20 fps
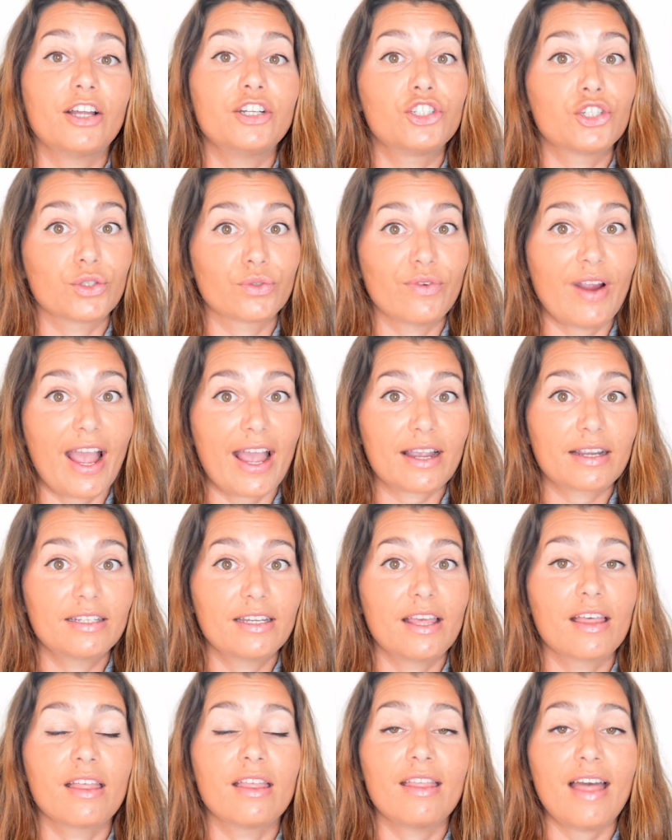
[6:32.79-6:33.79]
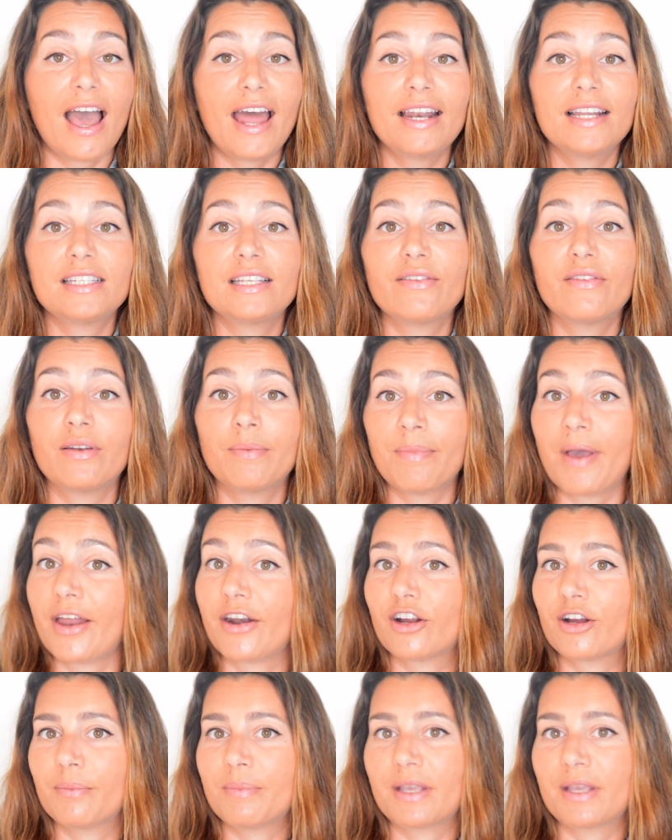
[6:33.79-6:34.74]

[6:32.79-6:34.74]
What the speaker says: direct, that is even better,